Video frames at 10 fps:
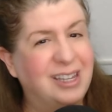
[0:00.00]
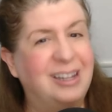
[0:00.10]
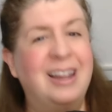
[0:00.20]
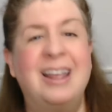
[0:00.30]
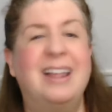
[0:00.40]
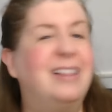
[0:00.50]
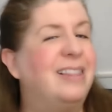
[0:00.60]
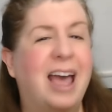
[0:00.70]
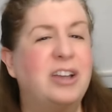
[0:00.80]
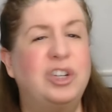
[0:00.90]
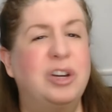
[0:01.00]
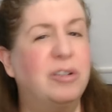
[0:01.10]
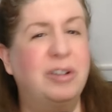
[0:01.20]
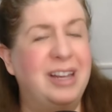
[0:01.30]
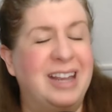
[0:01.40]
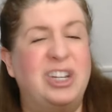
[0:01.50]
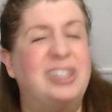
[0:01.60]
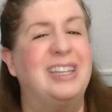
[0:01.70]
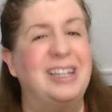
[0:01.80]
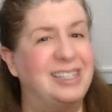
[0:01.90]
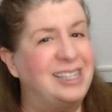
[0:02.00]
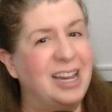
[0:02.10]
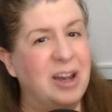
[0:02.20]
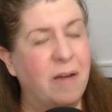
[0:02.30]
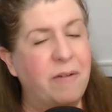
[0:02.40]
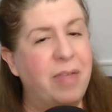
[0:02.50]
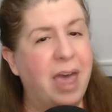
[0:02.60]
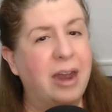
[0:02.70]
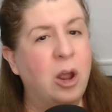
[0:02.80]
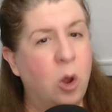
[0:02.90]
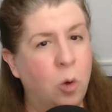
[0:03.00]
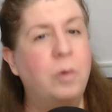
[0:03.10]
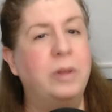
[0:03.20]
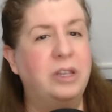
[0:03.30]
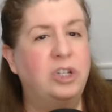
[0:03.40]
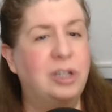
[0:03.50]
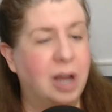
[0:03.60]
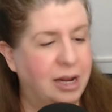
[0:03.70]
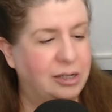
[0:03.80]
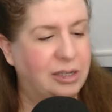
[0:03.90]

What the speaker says: And last year, you just didn't see enough of that with this Giants